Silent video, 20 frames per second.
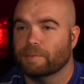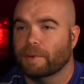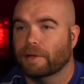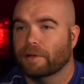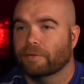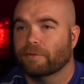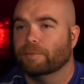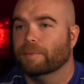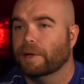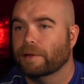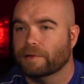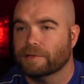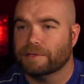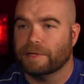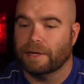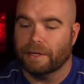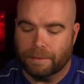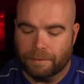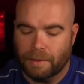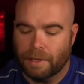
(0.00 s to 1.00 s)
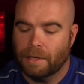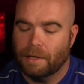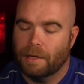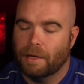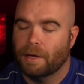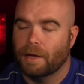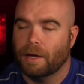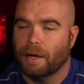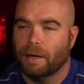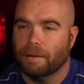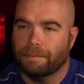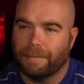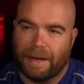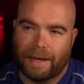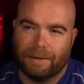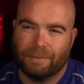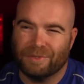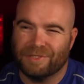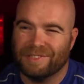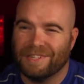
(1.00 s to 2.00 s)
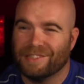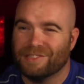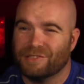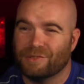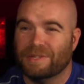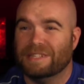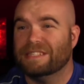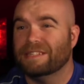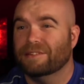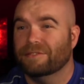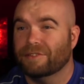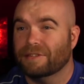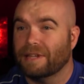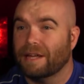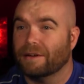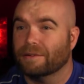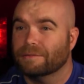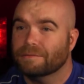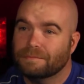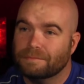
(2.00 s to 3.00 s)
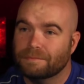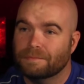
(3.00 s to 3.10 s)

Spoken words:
mother for Mother's Day. Mine was not so easy to fill out.